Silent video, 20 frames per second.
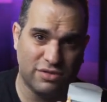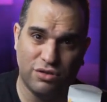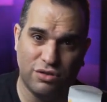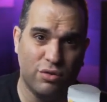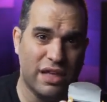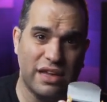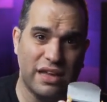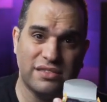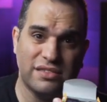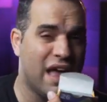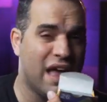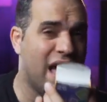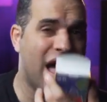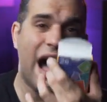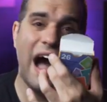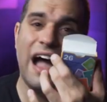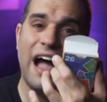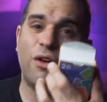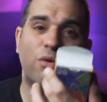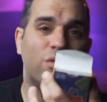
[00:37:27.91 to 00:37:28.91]
do this,
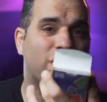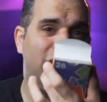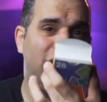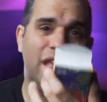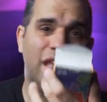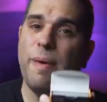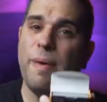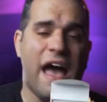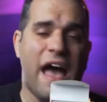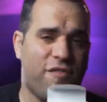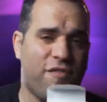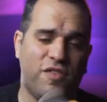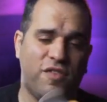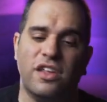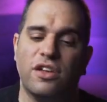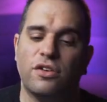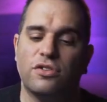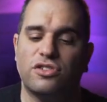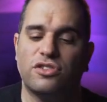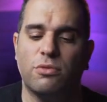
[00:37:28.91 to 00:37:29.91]
I only keep half in here.